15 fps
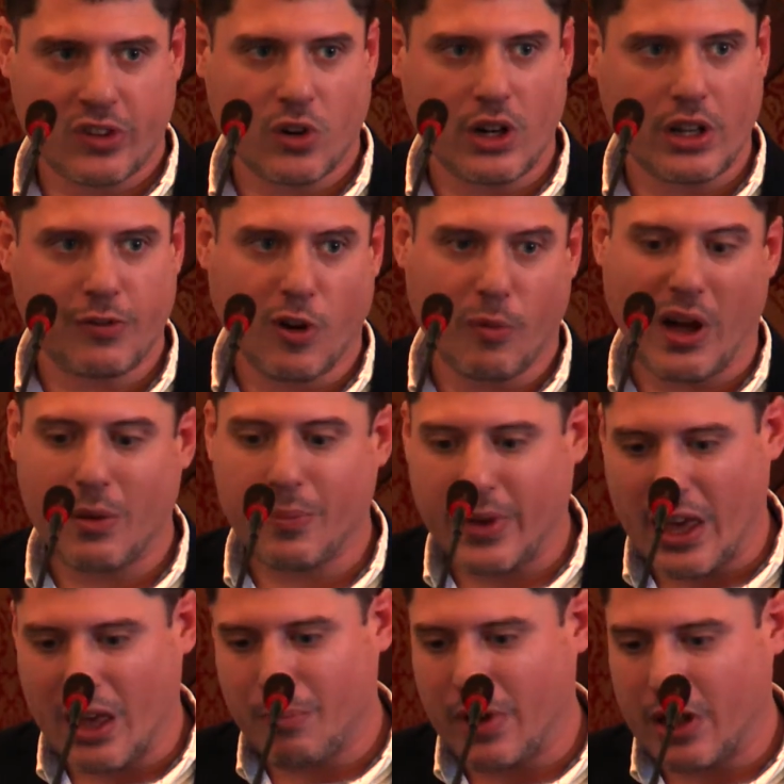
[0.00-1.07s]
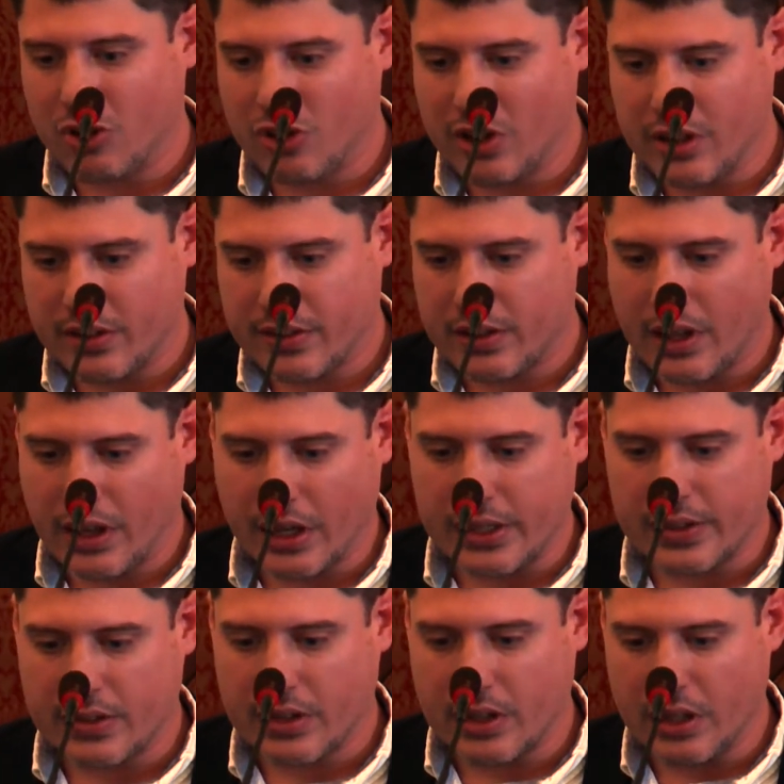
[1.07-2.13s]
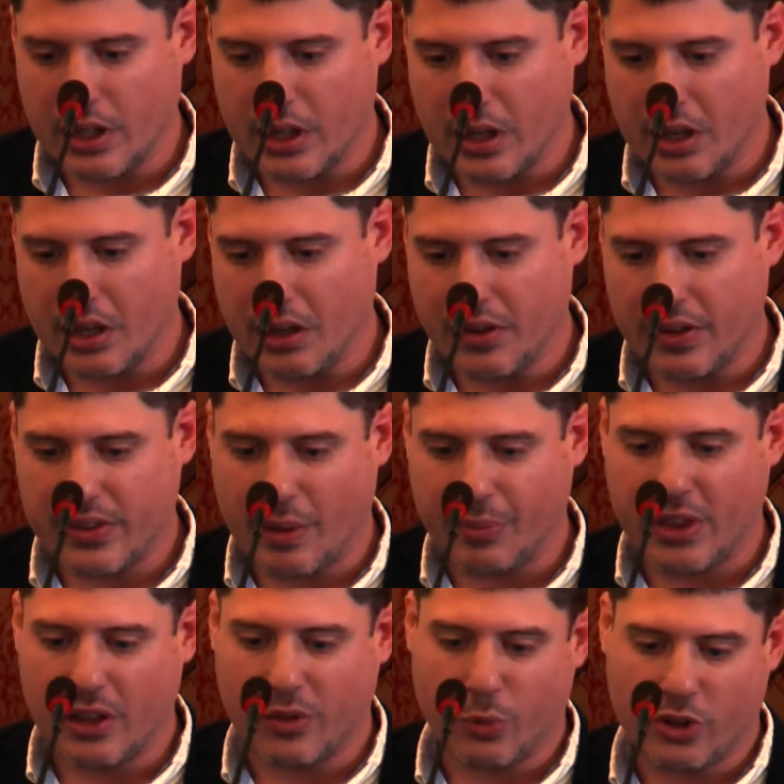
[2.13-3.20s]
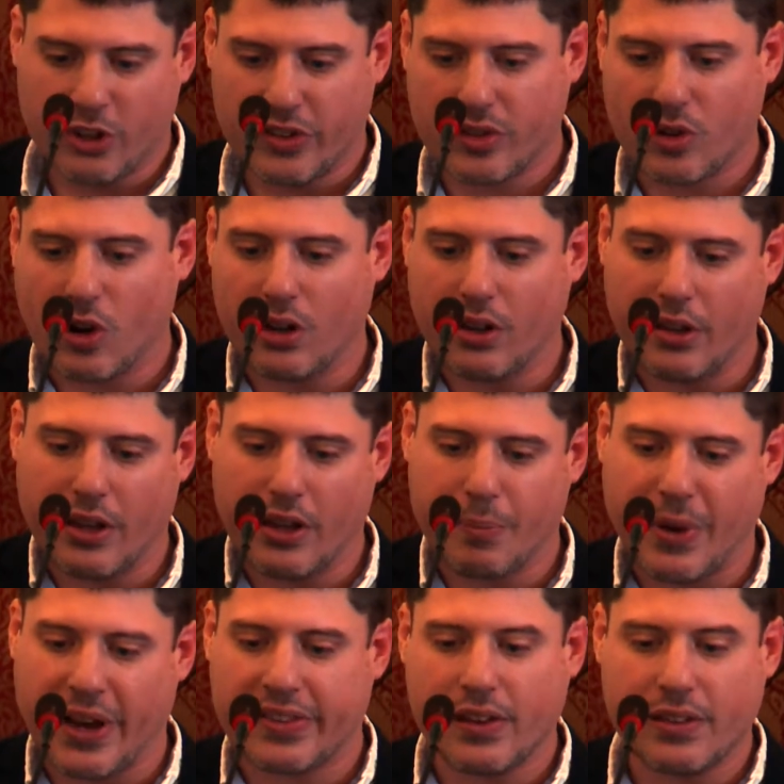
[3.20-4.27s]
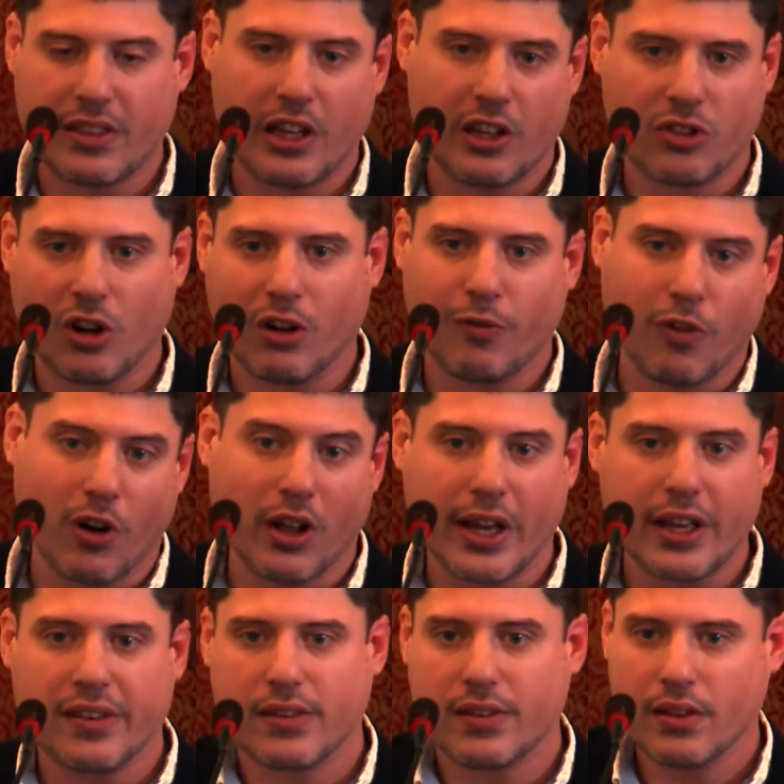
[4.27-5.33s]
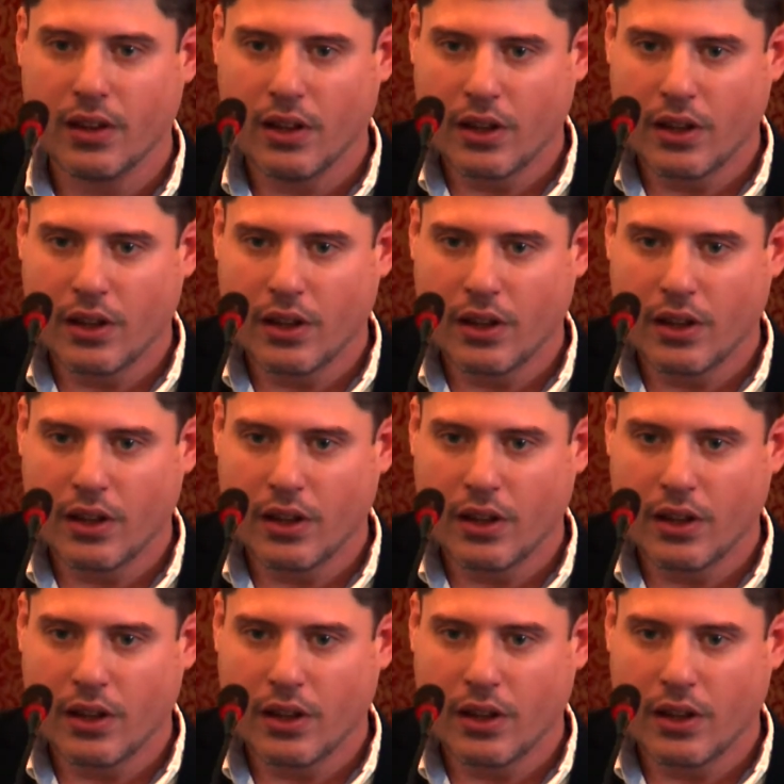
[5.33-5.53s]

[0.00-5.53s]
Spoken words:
colleague from IBM mentions, there is something which is called Byzantine fault tolerance,